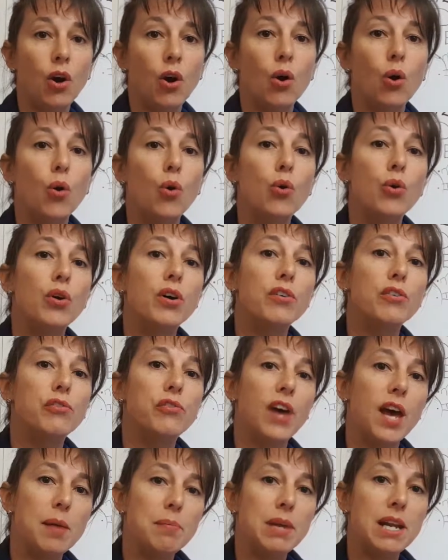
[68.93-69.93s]
or a
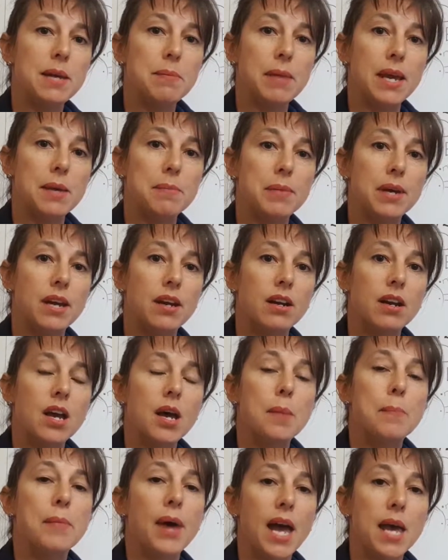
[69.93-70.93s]
family member
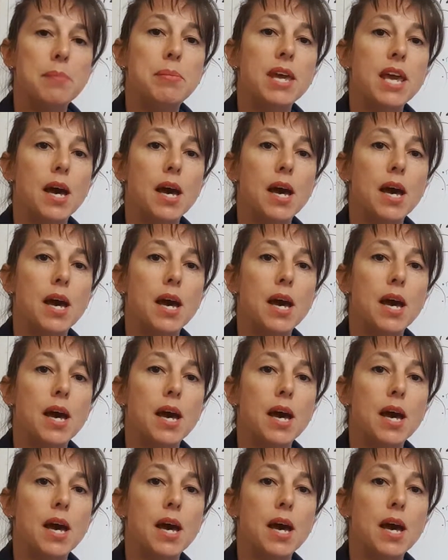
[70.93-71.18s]
may be